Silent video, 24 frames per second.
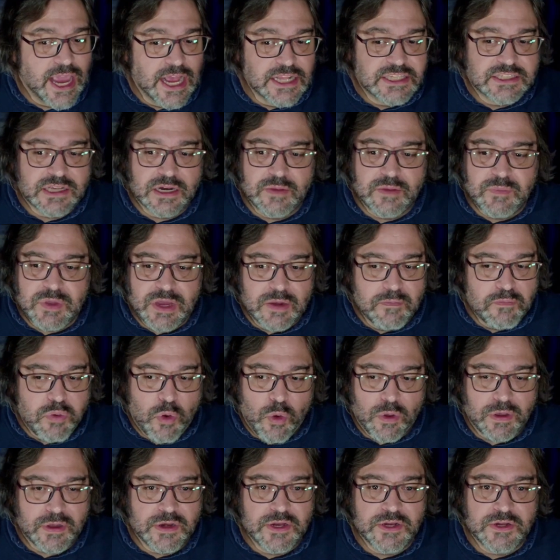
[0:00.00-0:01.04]
it's going to be
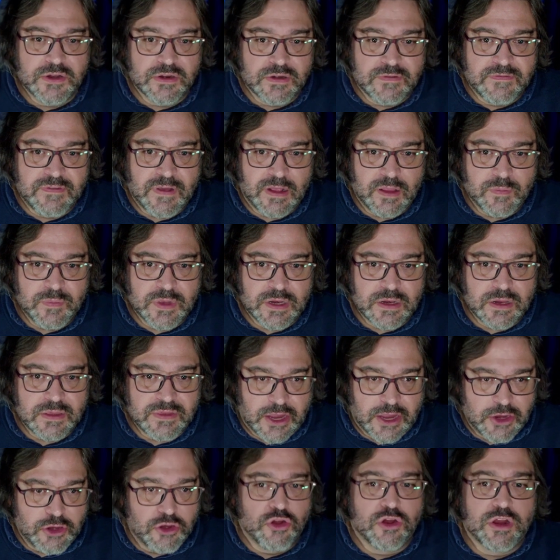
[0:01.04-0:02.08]
important in your development
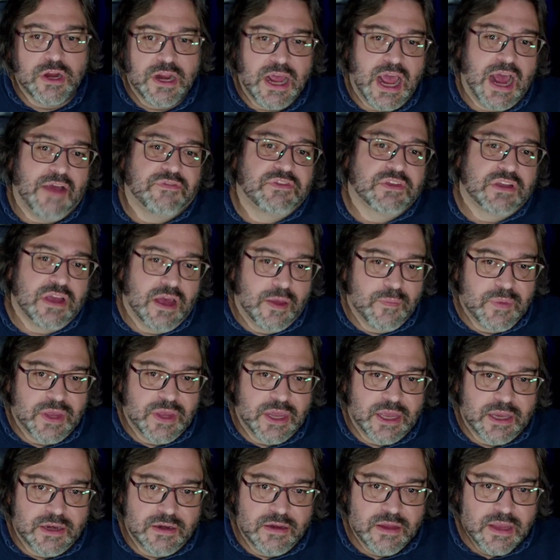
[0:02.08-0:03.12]
that you're going to have to come
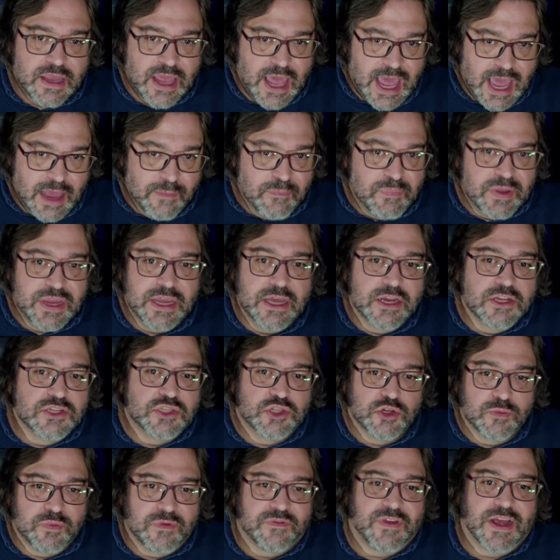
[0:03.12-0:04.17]
in and be in a
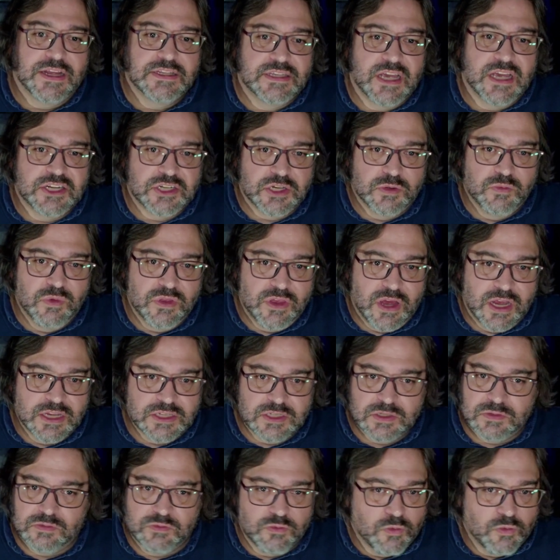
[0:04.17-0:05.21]
supervised session with
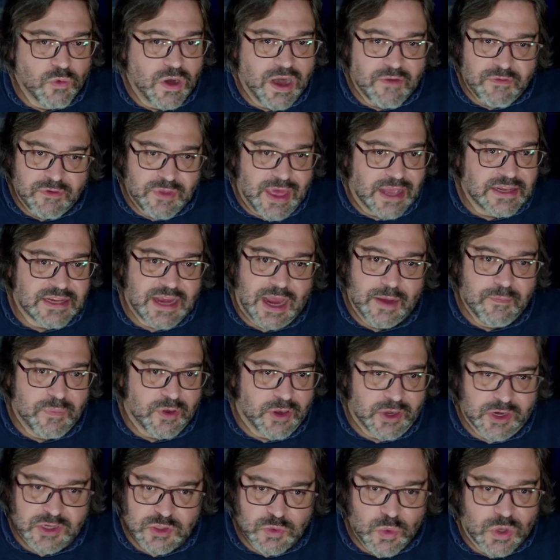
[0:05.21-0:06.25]
us, whatever that time
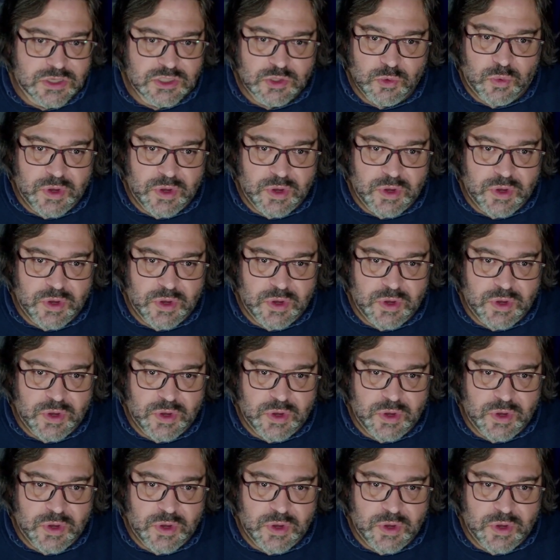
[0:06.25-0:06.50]
period is, once a